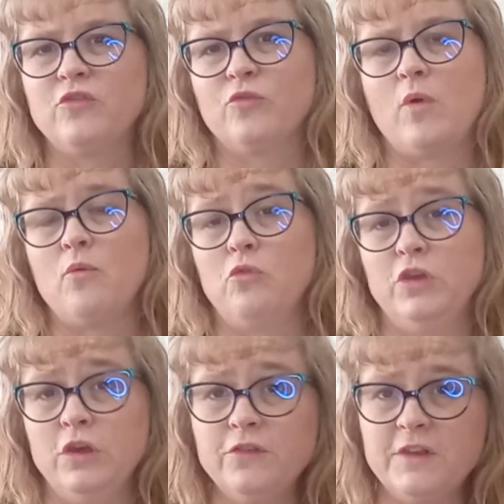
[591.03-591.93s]
which is what
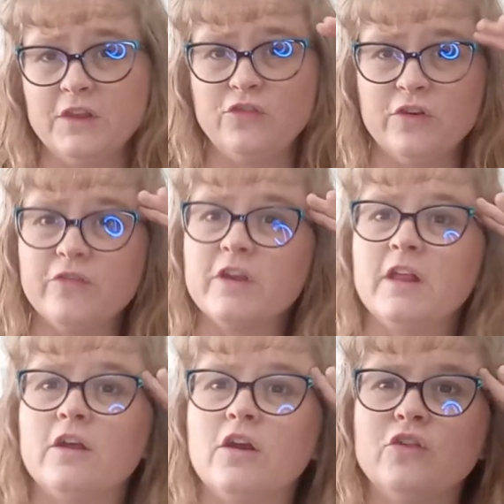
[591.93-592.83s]
we'll use next year for
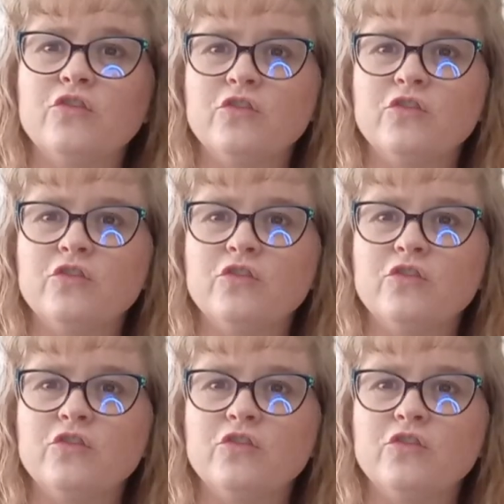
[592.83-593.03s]
kindergarten,